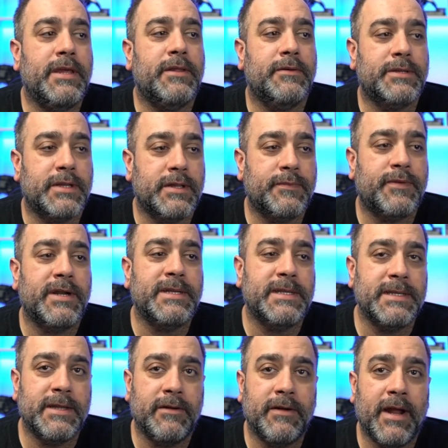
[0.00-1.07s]
Those are the prices
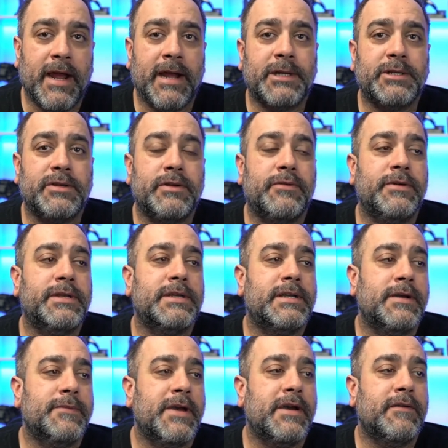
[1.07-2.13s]
that are actually going to
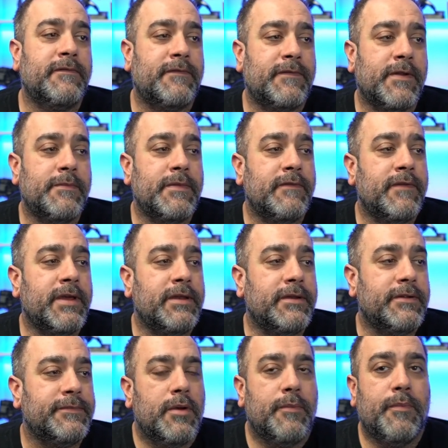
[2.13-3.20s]
come out from the vendor.